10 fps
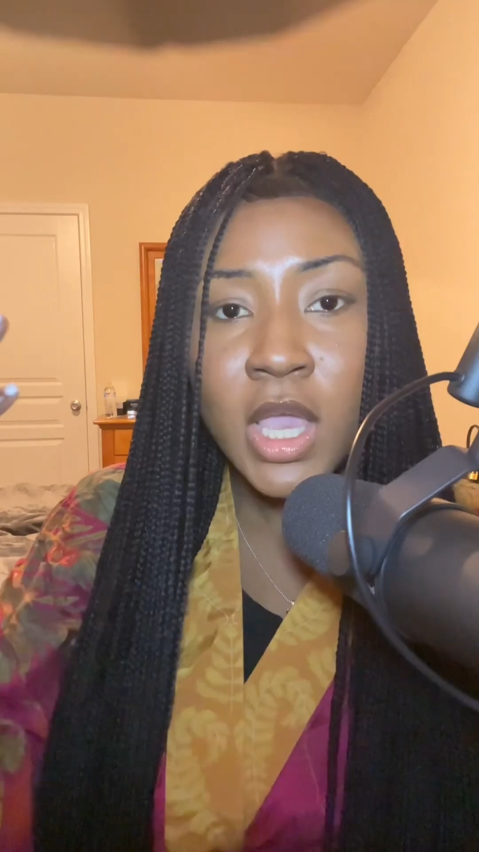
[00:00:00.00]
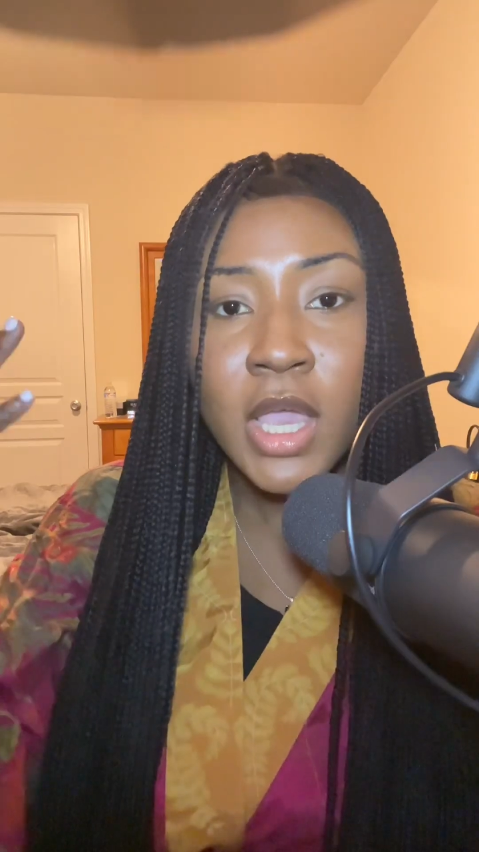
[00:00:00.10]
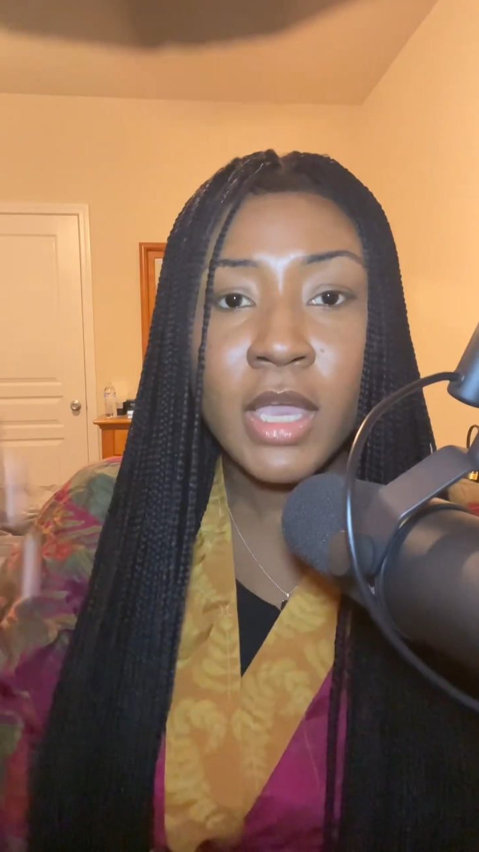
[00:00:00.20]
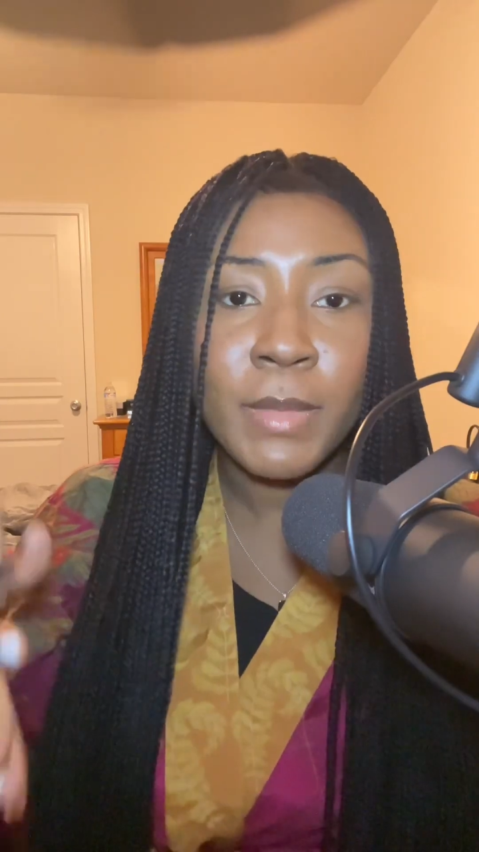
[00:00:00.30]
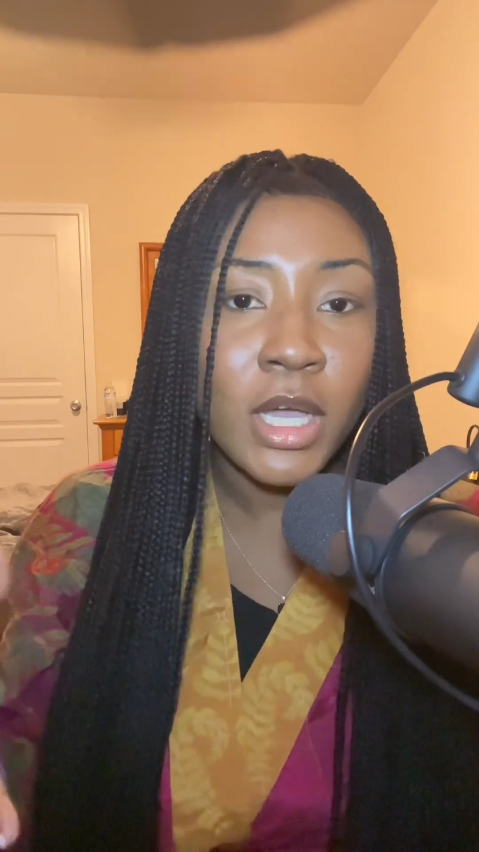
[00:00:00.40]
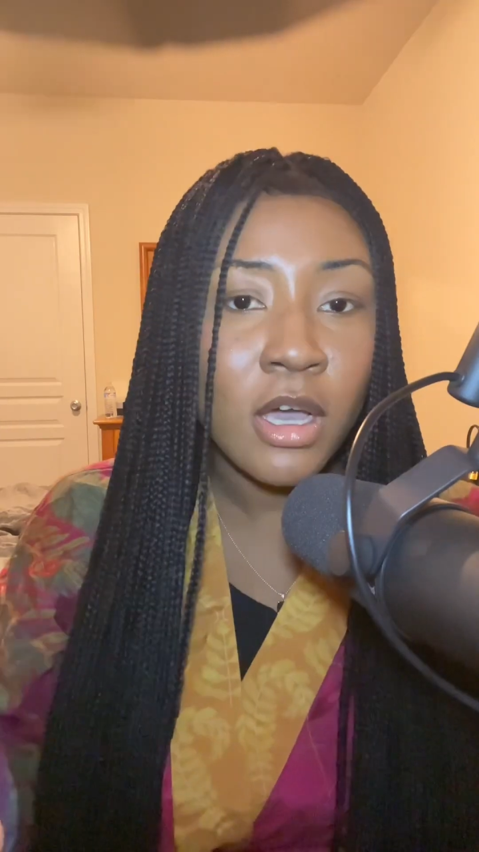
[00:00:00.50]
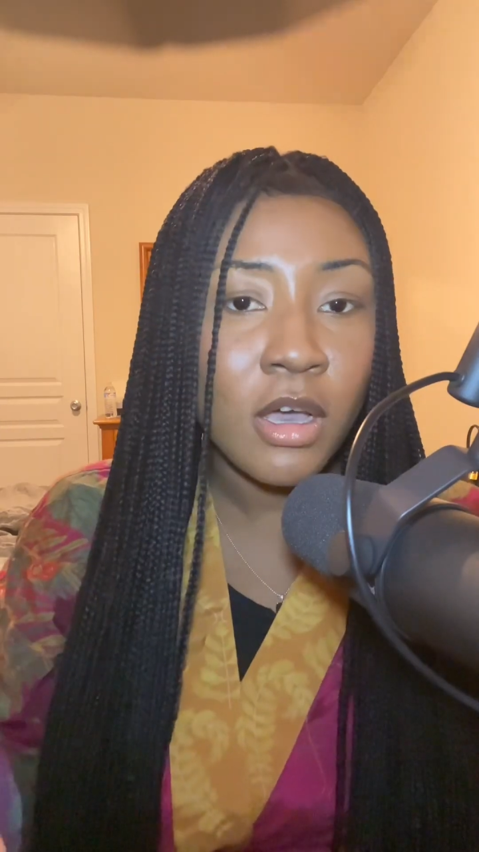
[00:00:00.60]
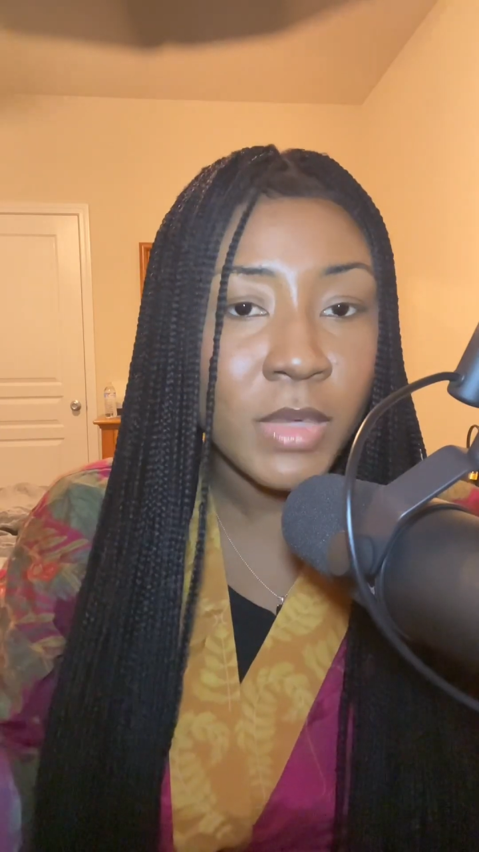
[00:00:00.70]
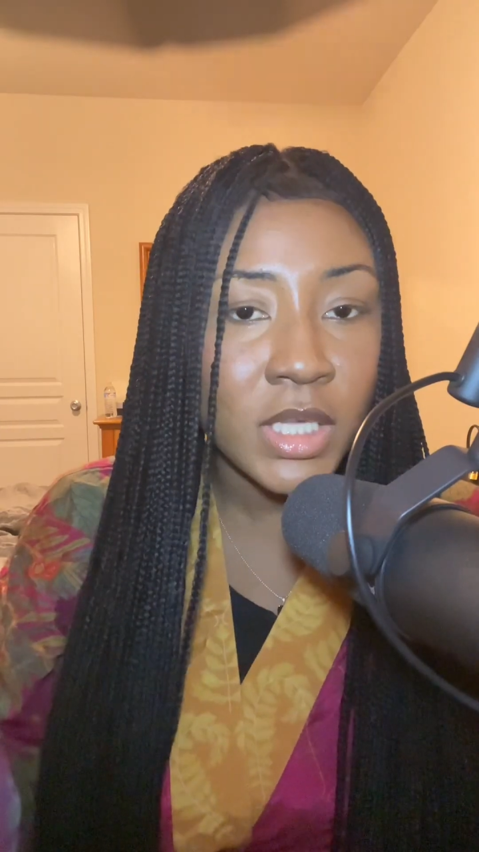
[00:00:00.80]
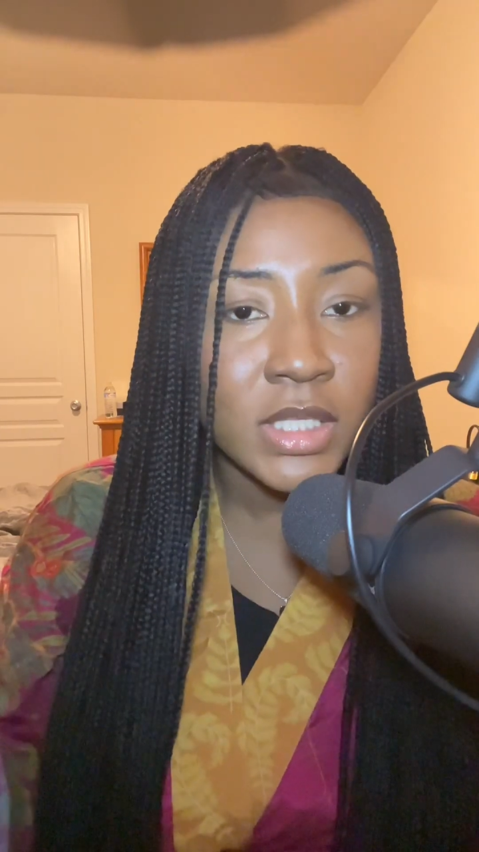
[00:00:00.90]
in my
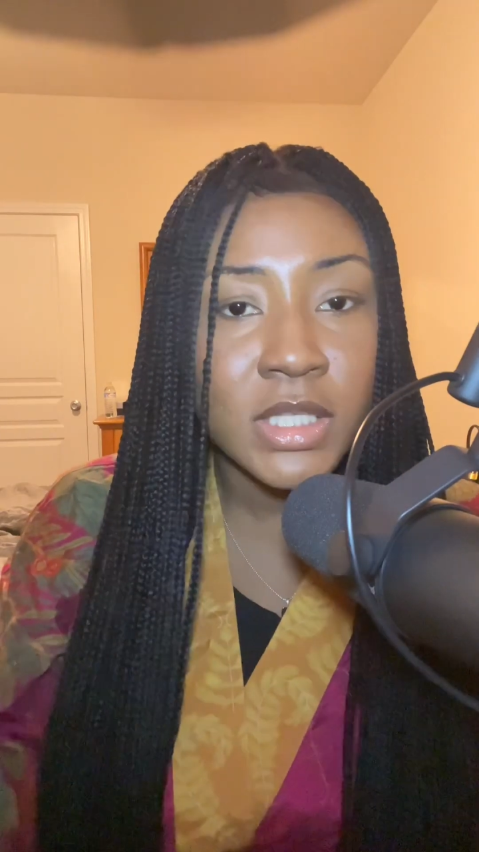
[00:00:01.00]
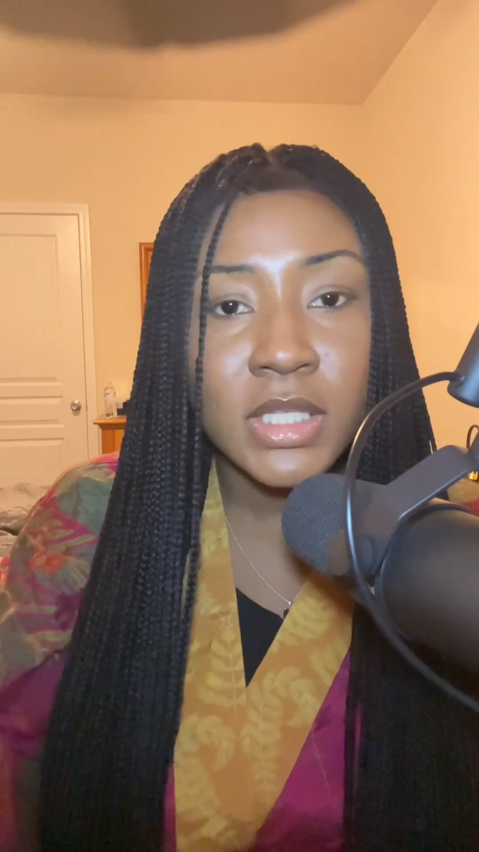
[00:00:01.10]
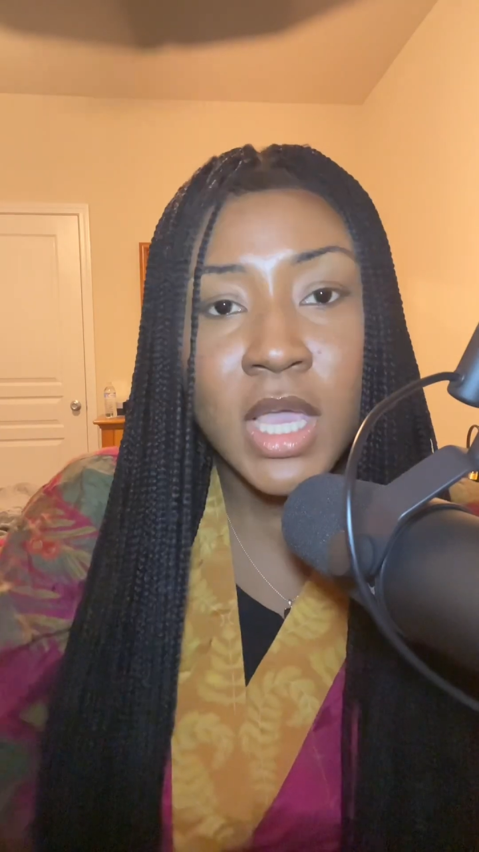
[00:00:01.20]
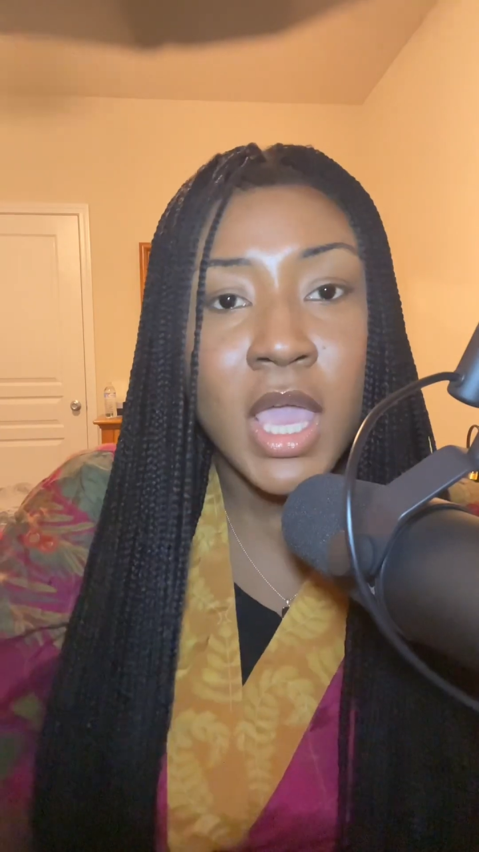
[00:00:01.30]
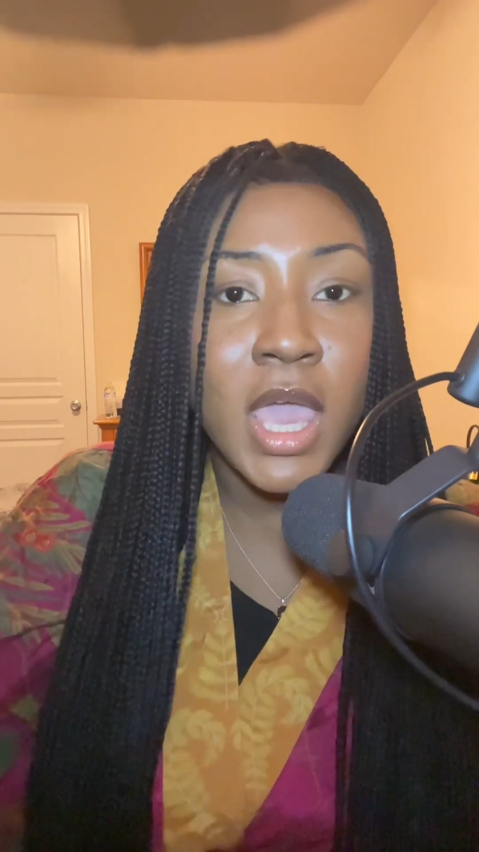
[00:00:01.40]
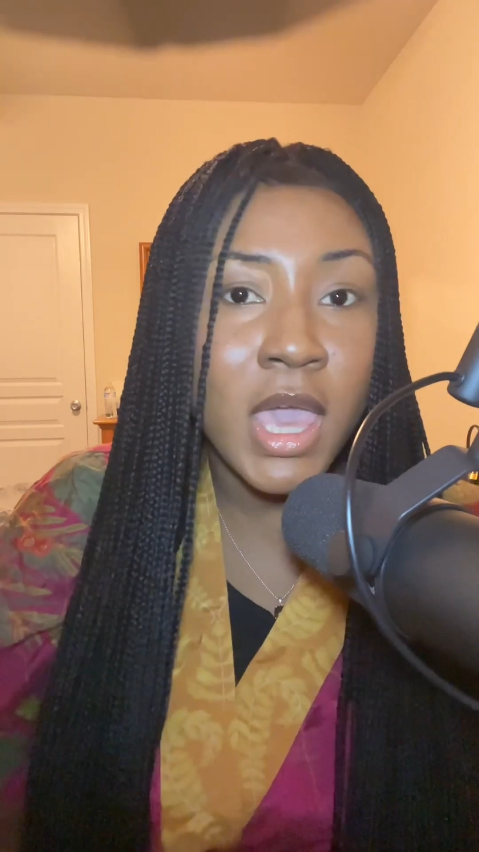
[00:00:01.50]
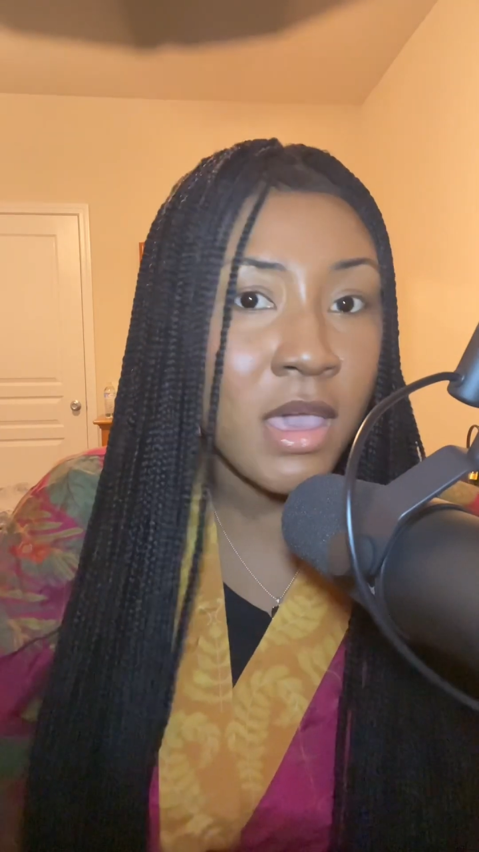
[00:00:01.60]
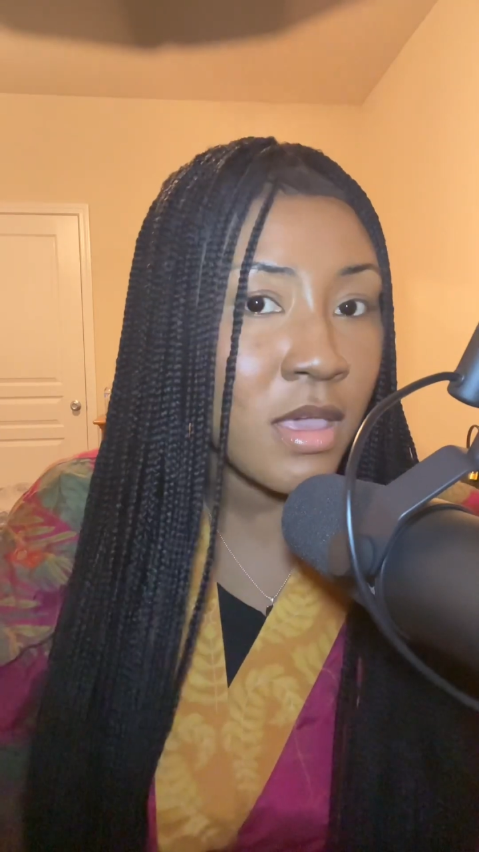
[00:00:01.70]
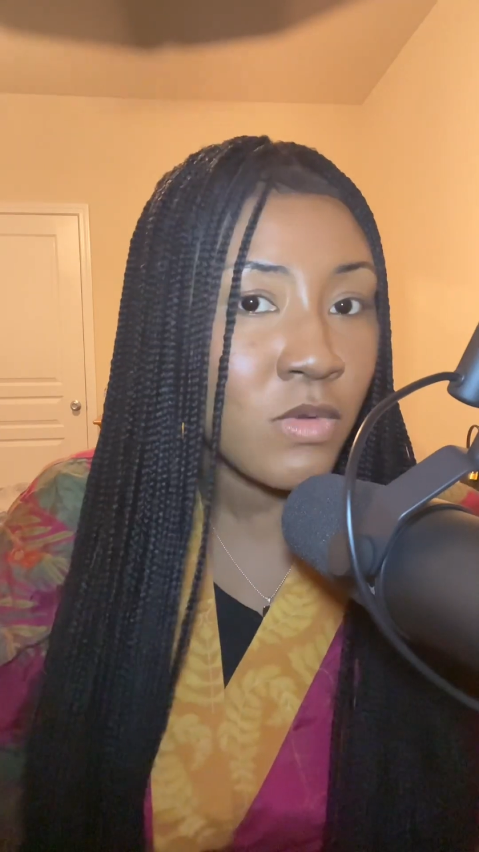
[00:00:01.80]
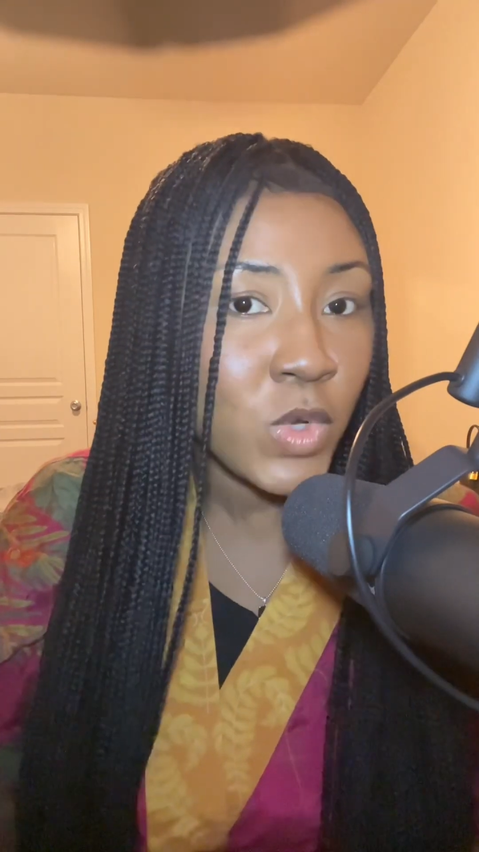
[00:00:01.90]
comments and